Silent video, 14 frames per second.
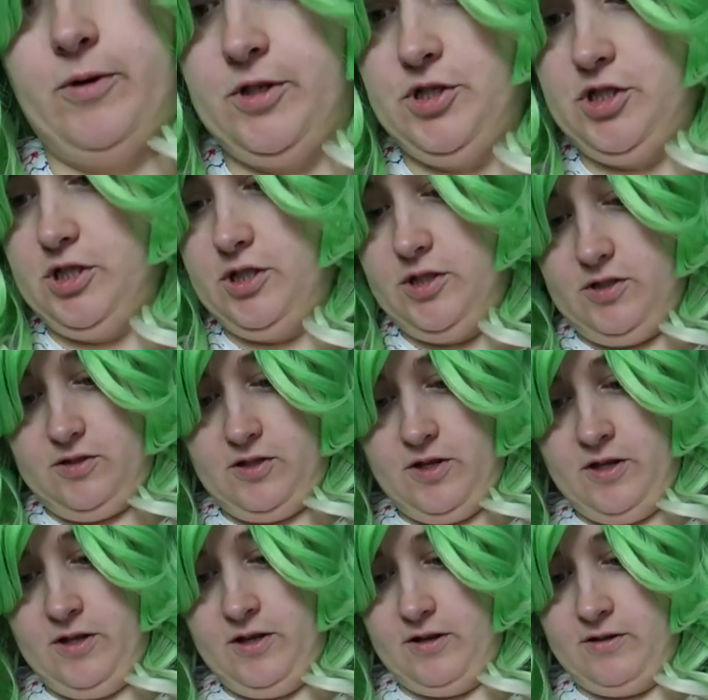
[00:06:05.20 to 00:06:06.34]
brushes.
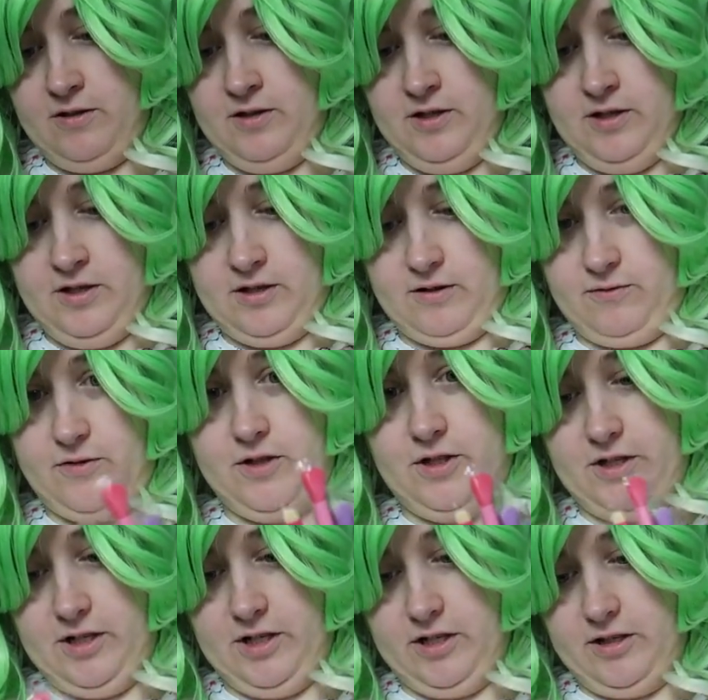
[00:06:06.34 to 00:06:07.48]
I feel
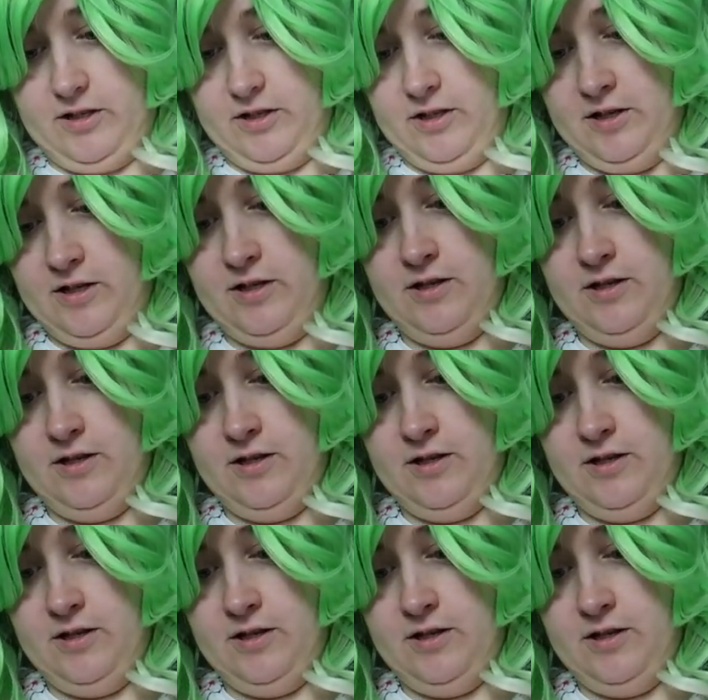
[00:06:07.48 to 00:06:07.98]
like